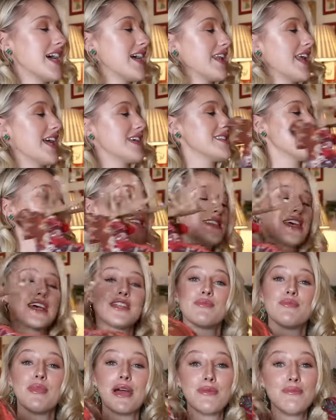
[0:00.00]
And as I
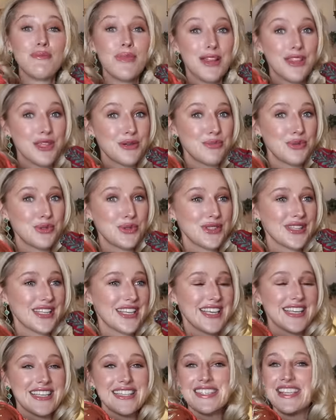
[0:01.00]
said, my mother bought
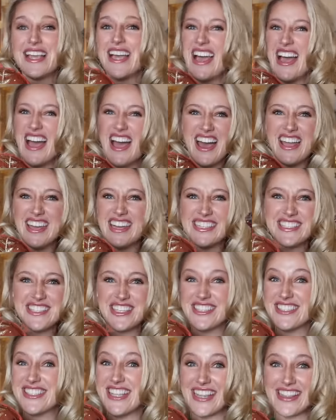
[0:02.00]
these and I
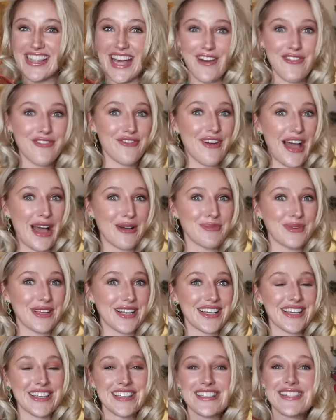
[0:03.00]
just think they're
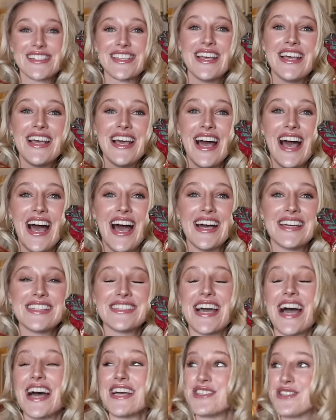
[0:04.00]
fabulous.
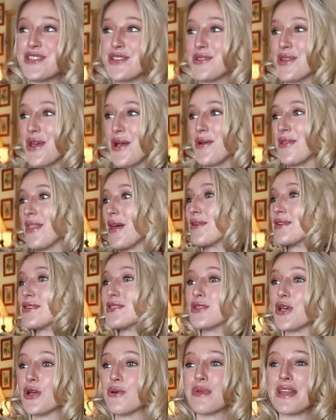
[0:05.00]
And as you know, there are
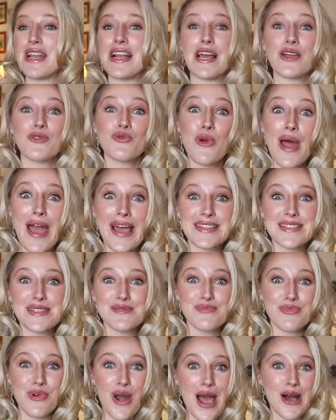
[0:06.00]
so many like reds
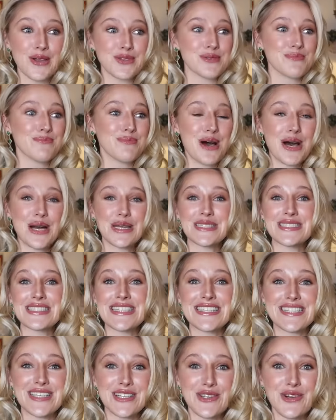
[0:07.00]
and browns and
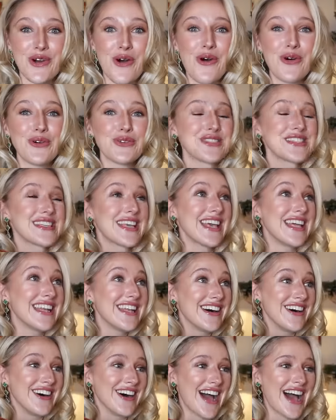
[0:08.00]
burgundies and golds in
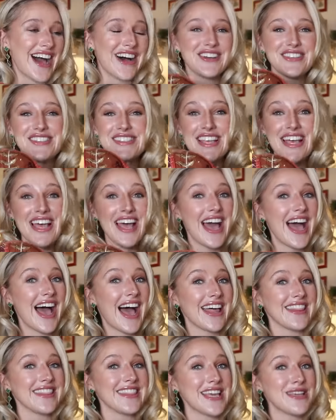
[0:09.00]
our house
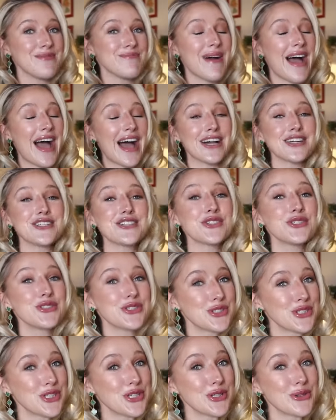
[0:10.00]
and they match
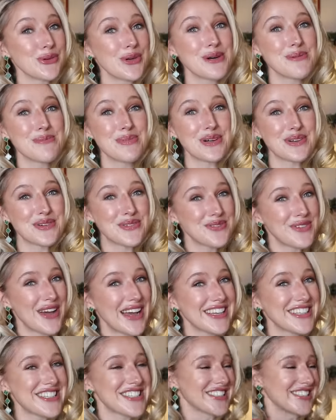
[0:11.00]
to
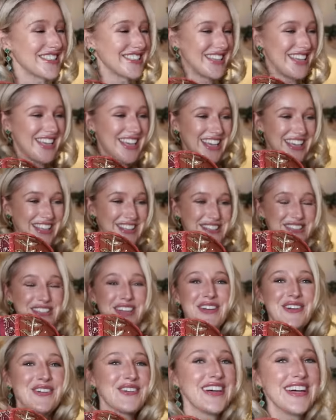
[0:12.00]
perfection.
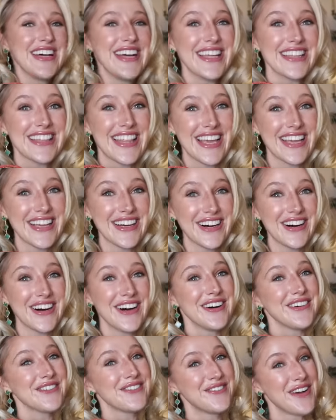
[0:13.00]
So they
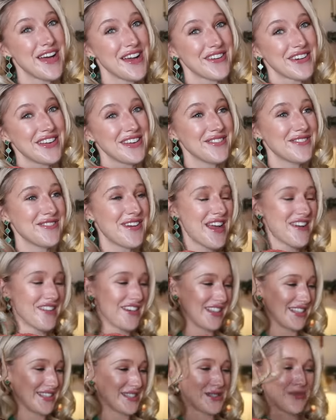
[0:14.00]
are very,
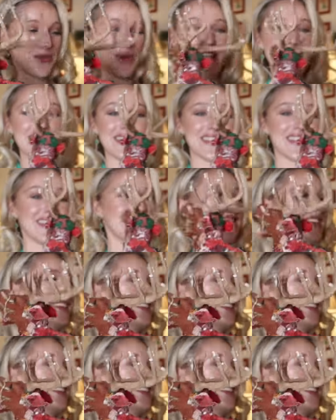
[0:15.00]
very sweet.